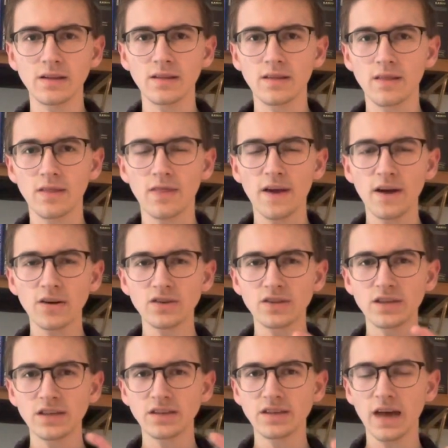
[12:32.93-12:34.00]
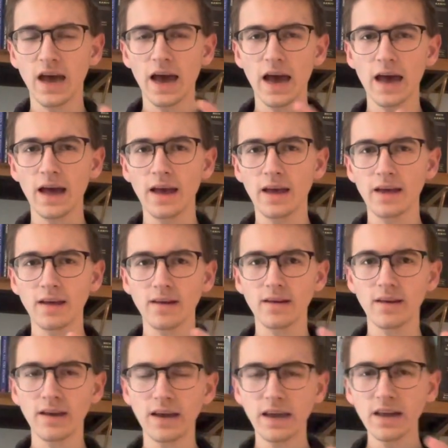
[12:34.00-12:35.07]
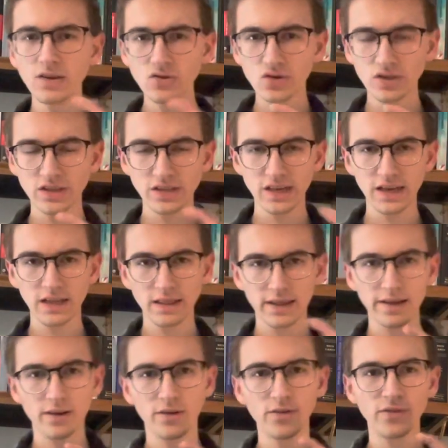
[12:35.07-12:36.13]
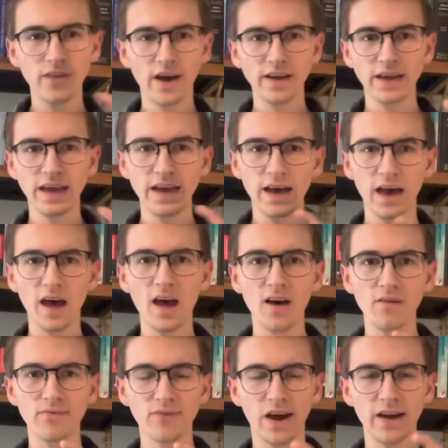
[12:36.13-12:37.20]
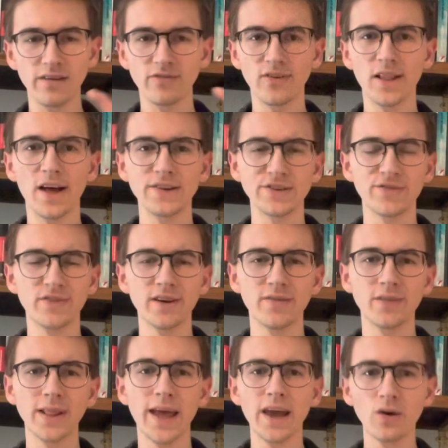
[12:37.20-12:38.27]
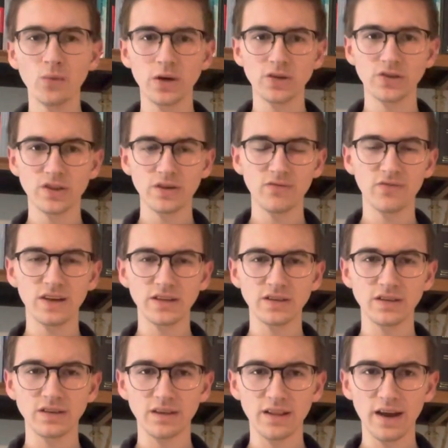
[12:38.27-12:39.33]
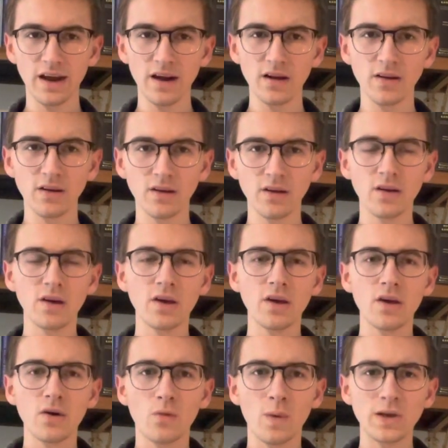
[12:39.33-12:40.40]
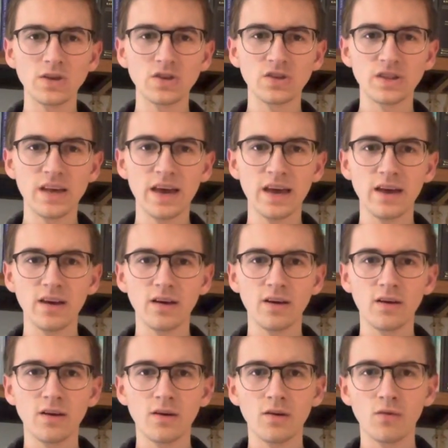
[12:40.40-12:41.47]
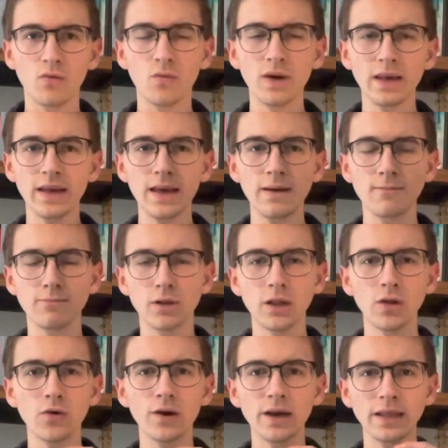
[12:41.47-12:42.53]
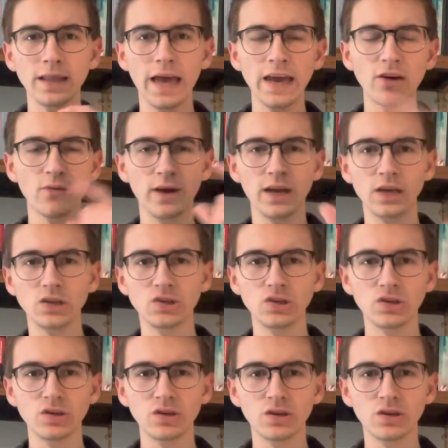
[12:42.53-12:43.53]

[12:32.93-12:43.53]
there's this interesting little nugget of kind of philosophy of language that fits into there, which is that we employ language